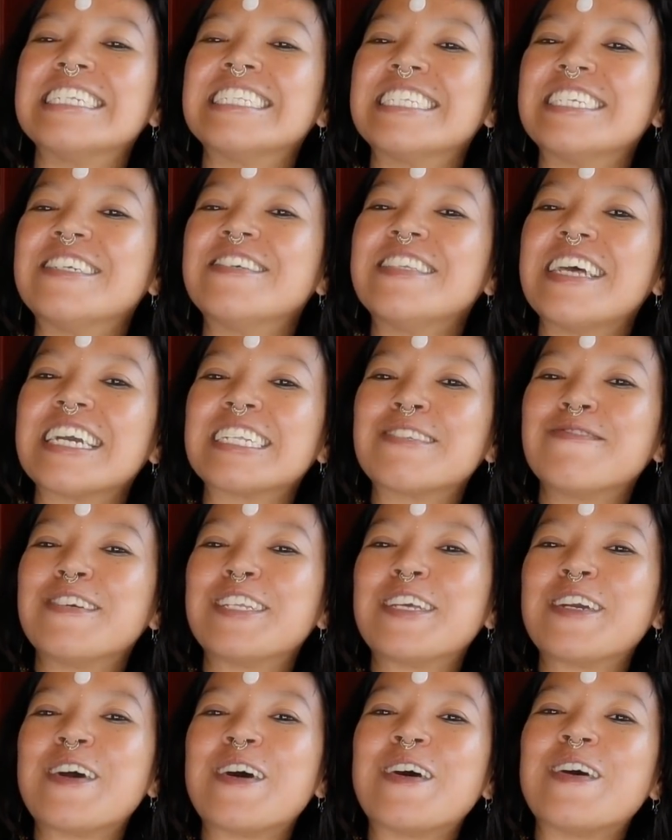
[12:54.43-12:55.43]
I see you next
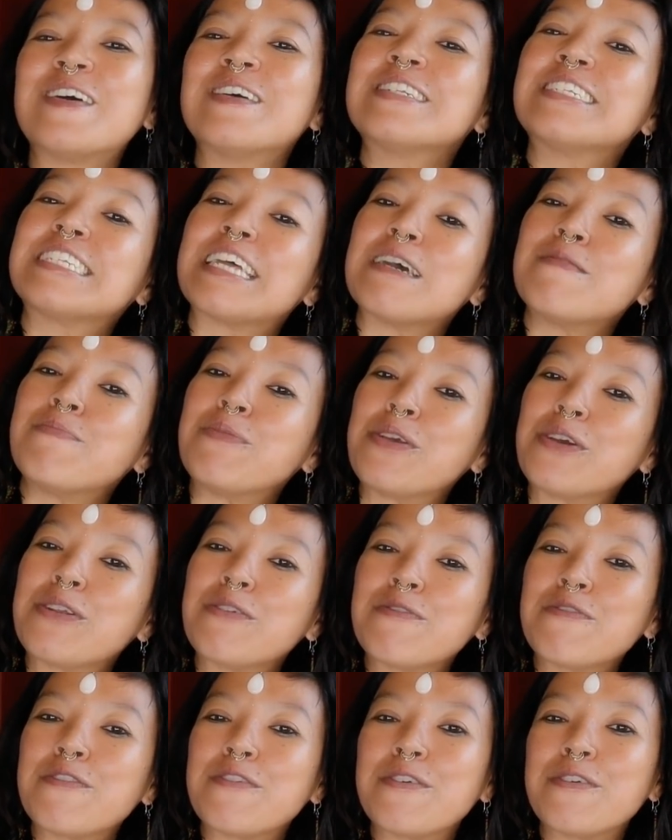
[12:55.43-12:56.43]
video. Stay
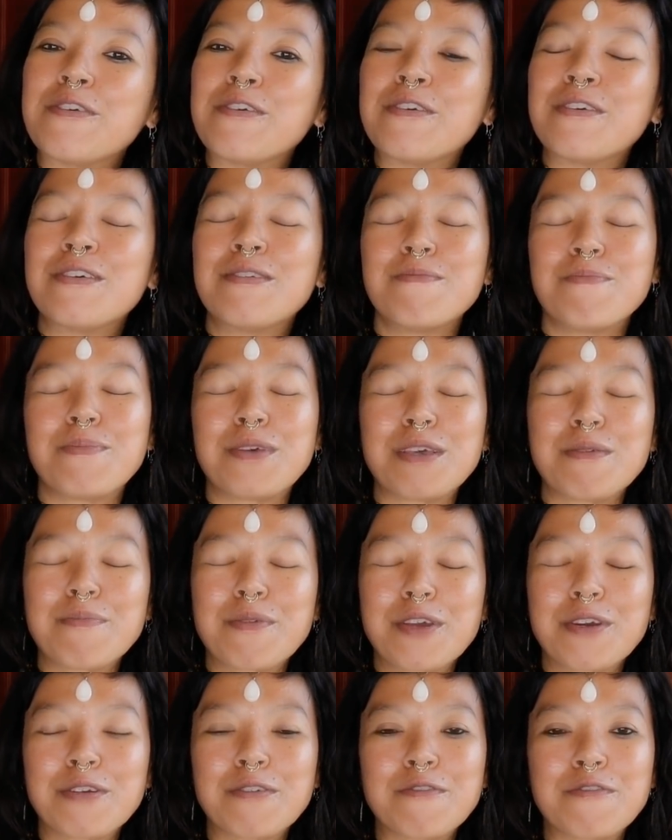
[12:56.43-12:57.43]
beautiful, be
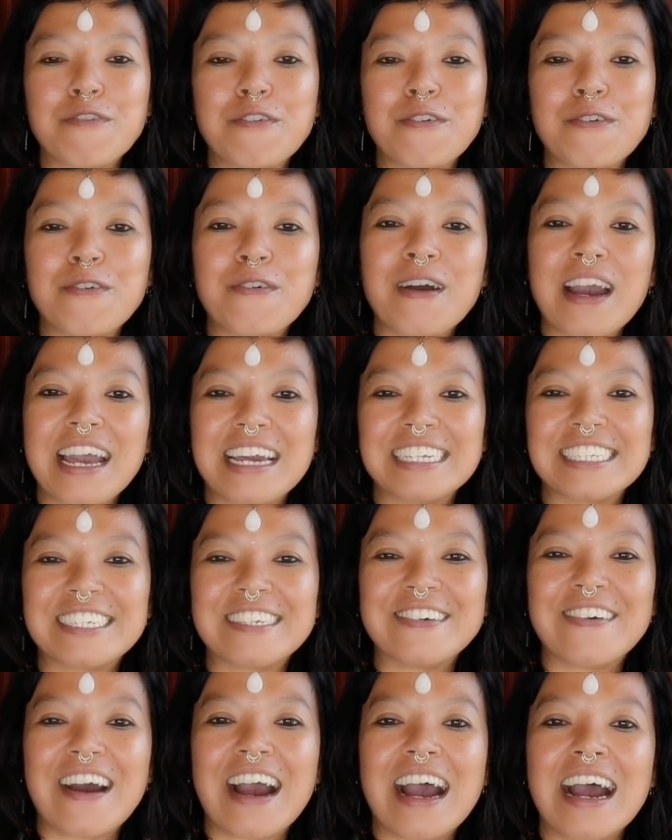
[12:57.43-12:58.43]
beautiful as
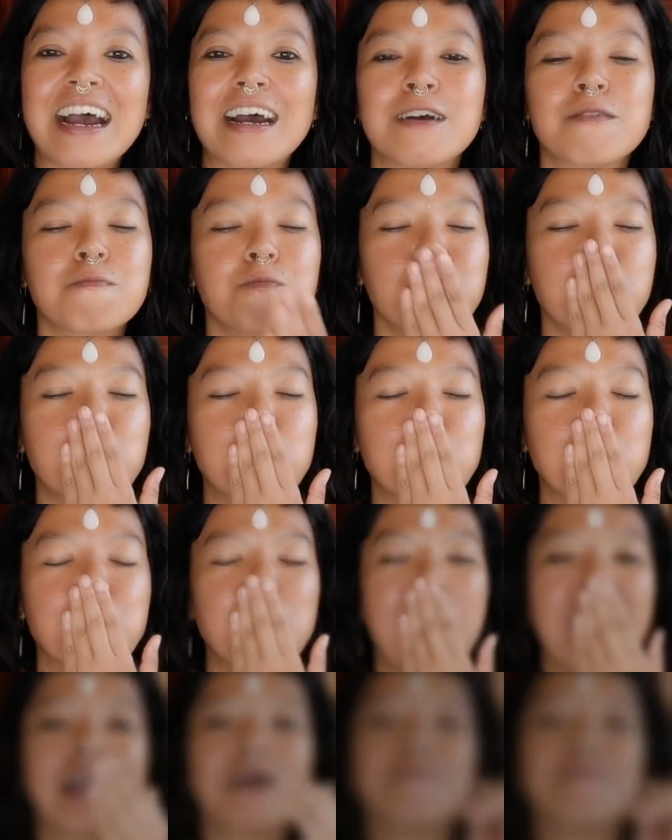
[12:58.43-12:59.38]
you are. Mwah.